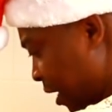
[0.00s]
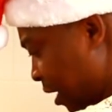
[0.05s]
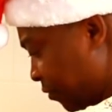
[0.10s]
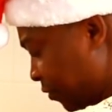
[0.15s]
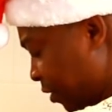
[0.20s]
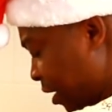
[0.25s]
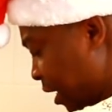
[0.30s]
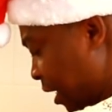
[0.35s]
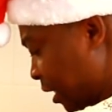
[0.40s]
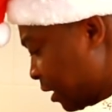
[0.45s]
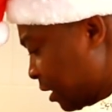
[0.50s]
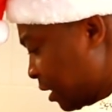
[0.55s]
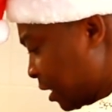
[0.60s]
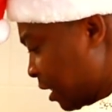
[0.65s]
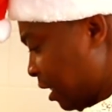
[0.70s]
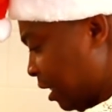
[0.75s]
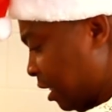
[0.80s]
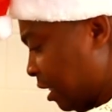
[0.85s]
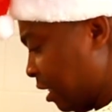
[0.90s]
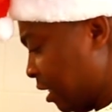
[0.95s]
over
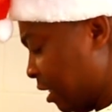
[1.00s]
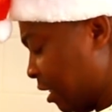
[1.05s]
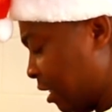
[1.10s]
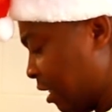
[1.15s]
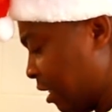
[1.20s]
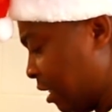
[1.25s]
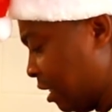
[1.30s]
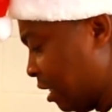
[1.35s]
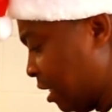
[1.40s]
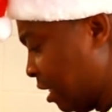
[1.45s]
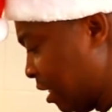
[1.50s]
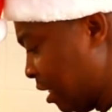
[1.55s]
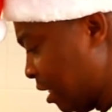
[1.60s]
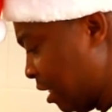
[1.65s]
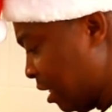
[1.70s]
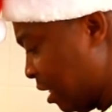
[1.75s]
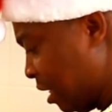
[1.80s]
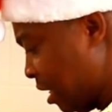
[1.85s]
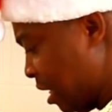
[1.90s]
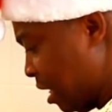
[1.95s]
it.
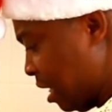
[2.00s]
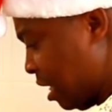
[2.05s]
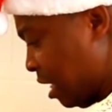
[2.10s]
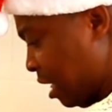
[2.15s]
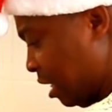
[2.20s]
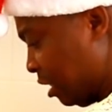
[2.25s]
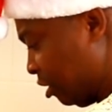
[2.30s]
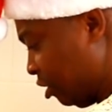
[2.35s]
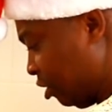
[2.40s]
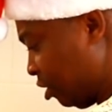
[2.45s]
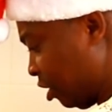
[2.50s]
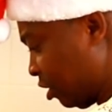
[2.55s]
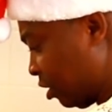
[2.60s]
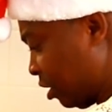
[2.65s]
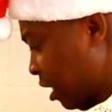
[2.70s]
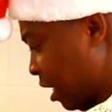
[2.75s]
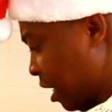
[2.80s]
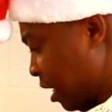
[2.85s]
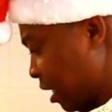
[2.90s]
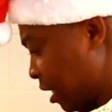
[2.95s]
And just
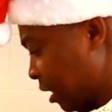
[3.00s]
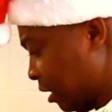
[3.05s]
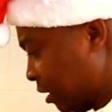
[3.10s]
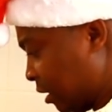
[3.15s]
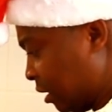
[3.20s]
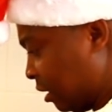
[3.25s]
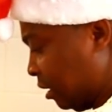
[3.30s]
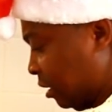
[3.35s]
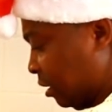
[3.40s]
like this.